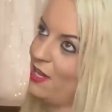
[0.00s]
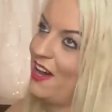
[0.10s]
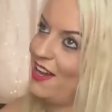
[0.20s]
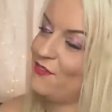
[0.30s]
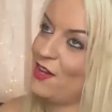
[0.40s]

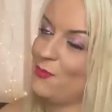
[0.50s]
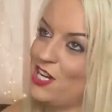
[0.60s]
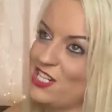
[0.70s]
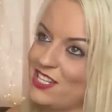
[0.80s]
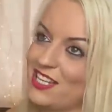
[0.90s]
high
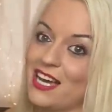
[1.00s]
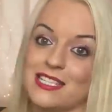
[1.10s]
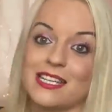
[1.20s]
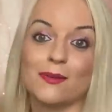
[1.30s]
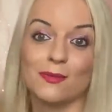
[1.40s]
vibration
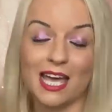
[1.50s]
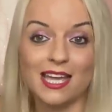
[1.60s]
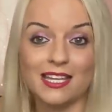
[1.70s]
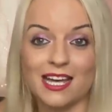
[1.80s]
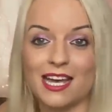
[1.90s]
guides. And I'm
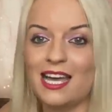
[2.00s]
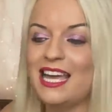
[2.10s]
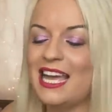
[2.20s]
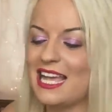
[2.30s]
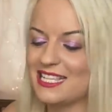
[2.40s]
getting that.
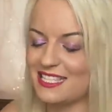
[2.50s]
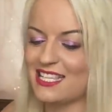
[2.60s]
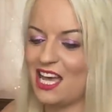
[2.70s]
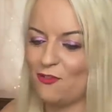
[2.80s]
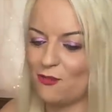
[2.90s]
Isn't
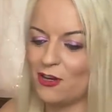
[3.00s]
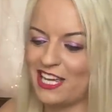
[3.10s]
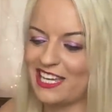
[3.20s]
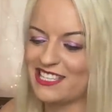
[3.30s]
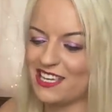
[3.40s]
it
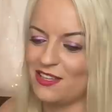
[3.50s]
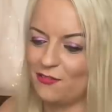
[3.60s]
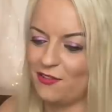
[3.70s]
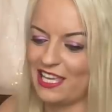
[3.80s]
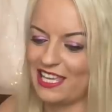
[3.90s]
ironic, don't you
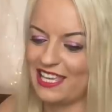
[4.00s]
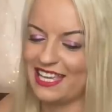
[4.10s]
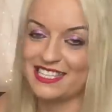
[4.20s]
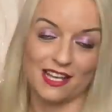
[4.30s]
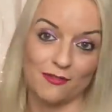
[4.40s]
think?
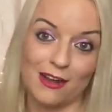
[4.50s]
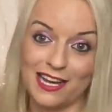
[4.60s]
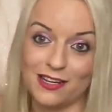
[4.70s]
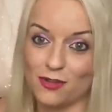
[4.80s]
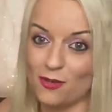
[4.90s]
It's like
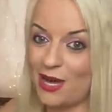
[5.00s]
rain on your